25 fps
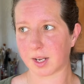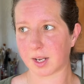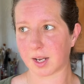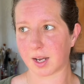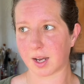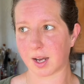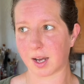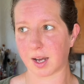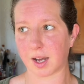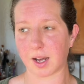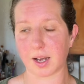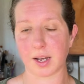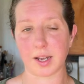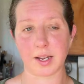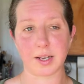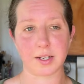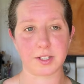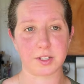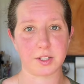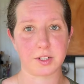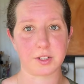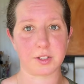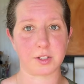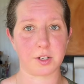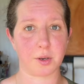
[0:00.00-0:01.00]
I
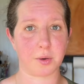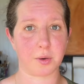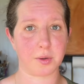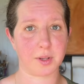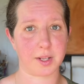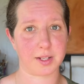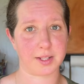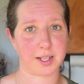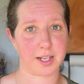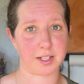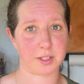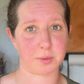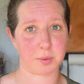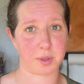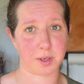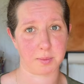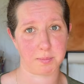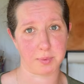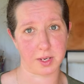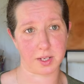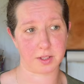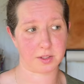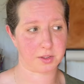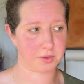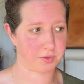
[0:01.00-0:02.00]
just know that that's what it
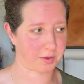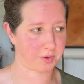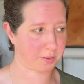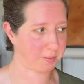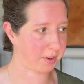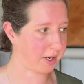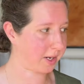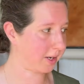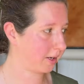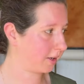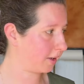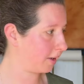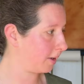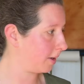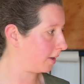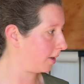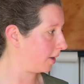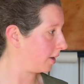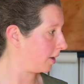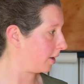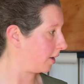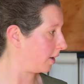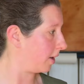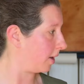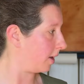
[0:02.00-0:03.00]
means for me.
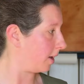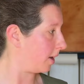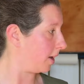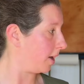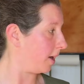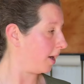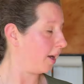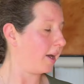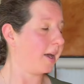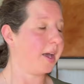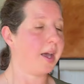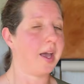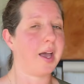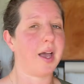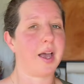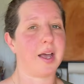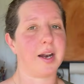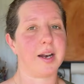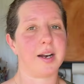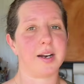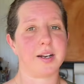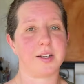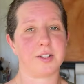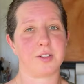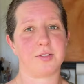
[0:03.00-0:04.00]
And
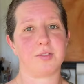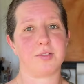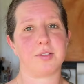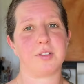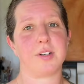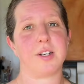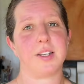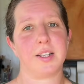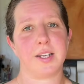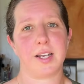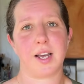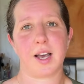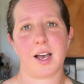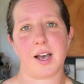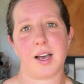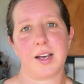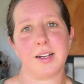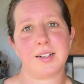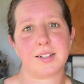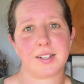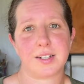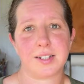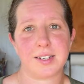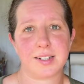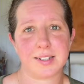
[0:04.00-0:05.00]
it is really hot,
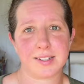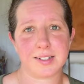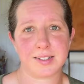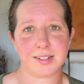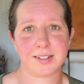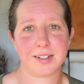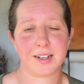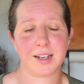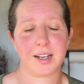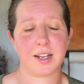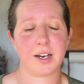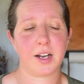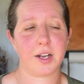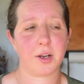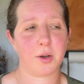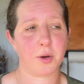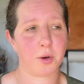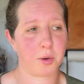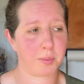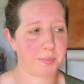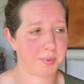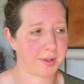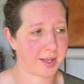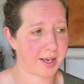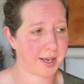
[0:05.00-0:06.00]
and I
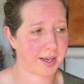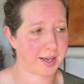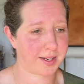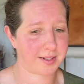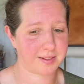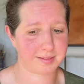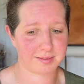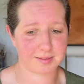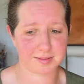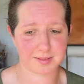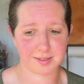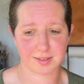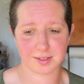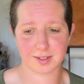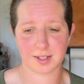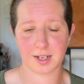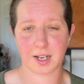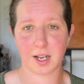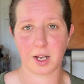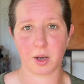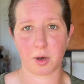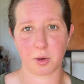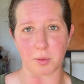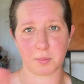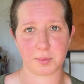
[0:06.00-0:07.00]
hope that
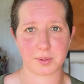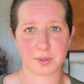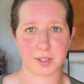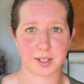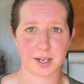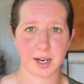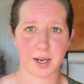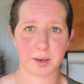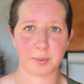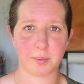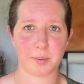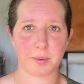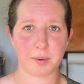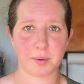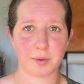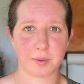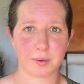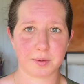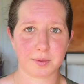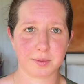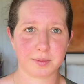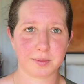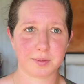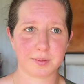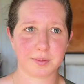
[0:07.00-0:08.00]
helps, and I
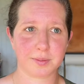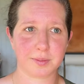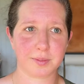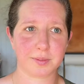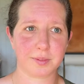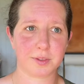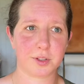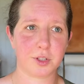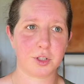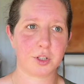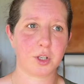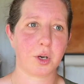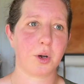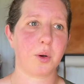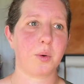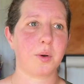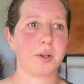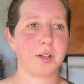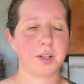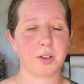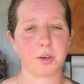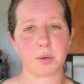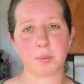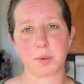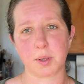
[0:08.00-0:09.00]
will show a
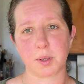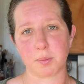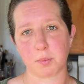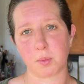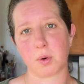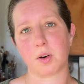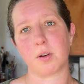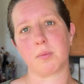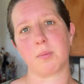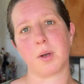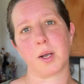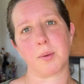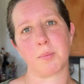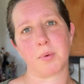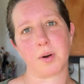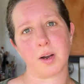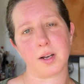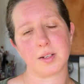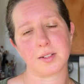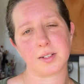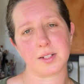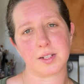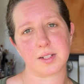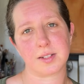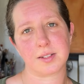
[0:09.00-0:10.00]
little bit more of my
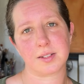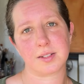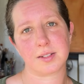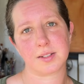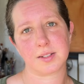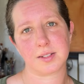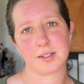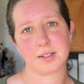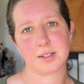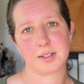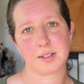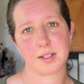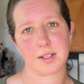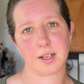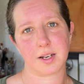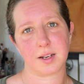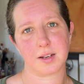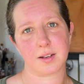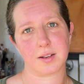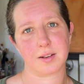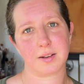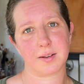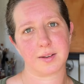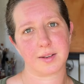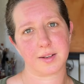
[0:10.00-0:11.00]
process
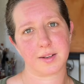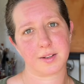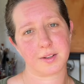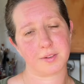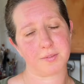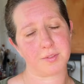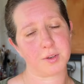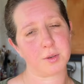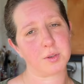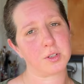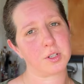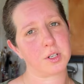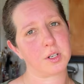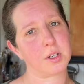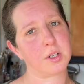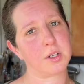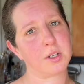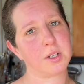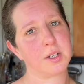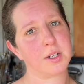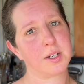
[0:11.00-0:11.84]
in the future.